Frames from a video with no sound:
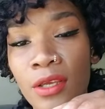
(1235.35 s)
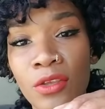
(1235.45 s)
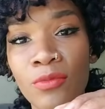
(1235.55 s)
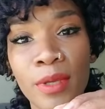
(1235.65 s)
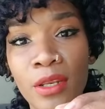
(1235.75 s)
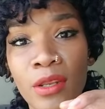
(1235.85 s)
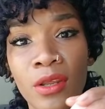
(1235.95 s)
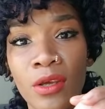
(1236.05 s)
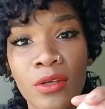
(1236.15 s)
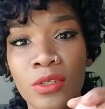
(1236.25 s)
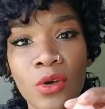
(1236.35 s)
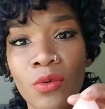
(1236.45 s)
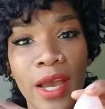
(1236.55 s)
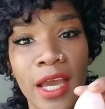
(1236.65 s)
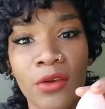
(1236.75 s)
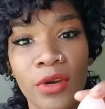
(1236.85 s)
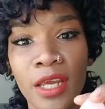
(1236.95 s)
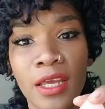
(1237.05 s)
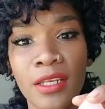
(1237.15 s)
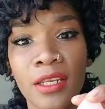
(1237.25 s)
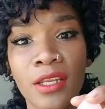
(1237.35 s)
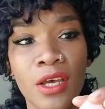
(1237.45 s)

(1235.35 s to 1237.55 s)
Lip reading: you've been so angry and